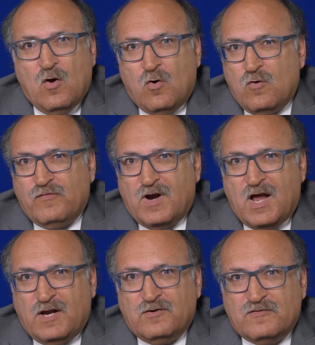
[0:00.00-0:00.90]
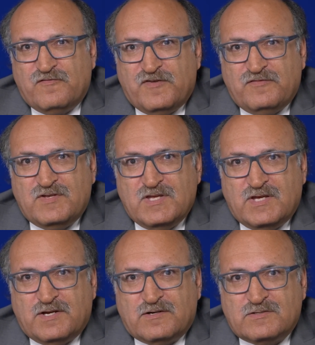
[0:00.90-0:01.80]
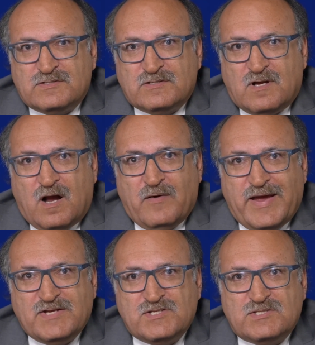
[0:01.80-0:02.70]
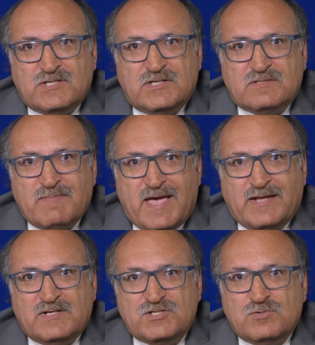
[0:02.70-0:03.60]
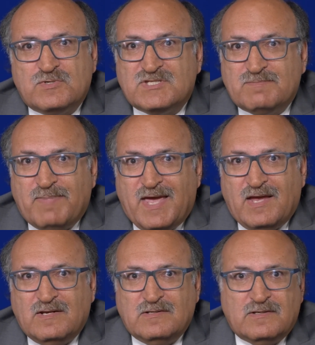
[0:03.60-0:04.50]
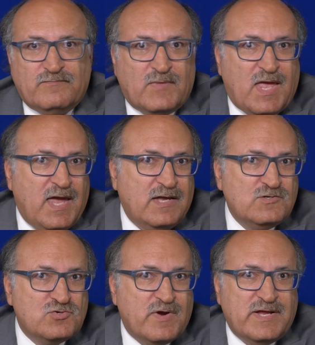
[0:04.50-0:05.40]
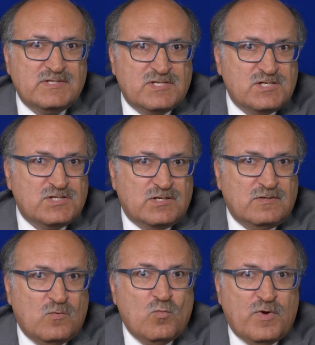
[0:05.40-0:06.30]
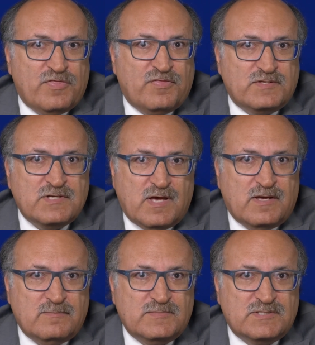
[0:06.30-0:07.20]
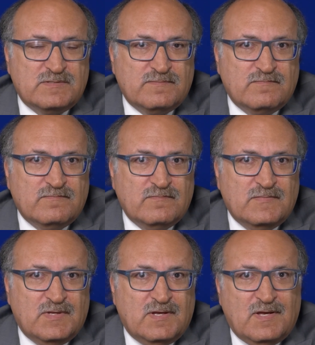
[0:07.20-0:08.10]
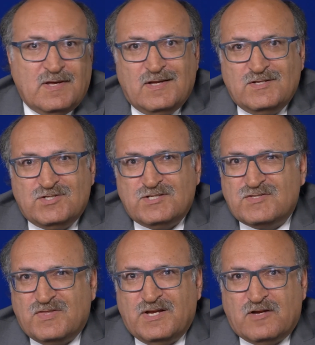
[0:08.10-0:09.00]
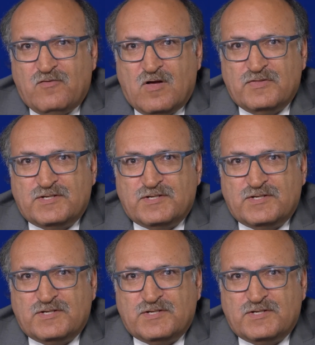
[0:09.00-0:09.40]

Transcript: Over 150 years, our agency has managed to expand and transition with the times. Just think of all the